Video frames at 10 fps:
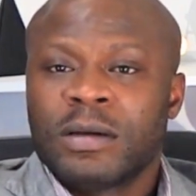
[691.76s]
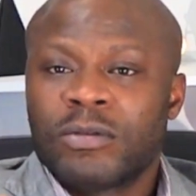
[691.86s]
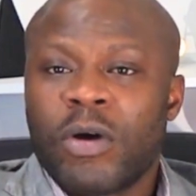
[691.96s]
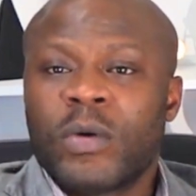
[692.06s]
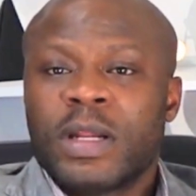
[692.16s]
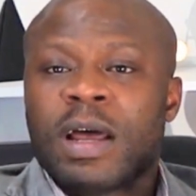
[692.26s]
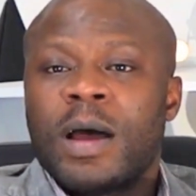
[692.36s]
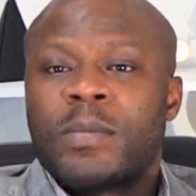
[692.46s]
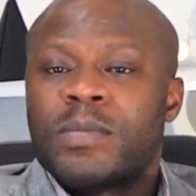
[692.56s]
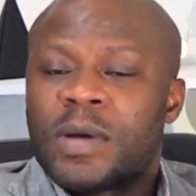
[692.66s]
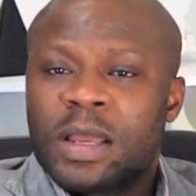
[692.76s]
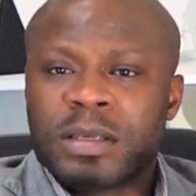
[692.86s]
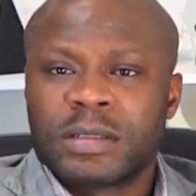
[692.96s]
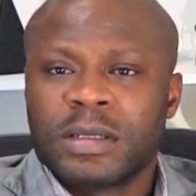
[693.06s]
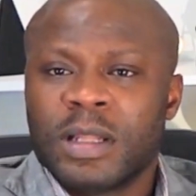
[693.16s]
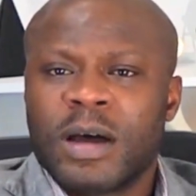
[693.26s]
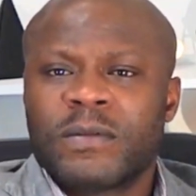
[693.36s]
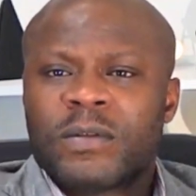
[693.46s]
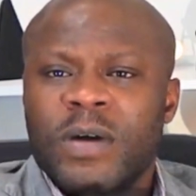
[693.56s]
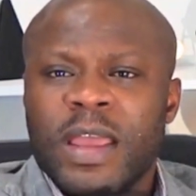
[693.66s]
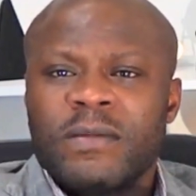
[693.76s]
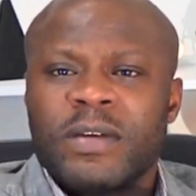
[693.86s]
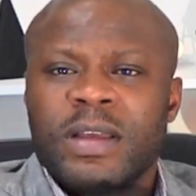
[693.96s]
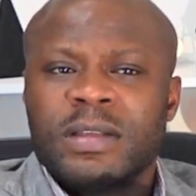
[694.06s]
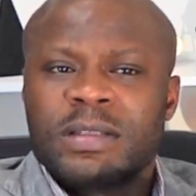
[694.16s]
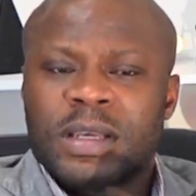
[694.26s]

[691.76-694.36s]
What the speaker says: growing up, I used to love the Ravens.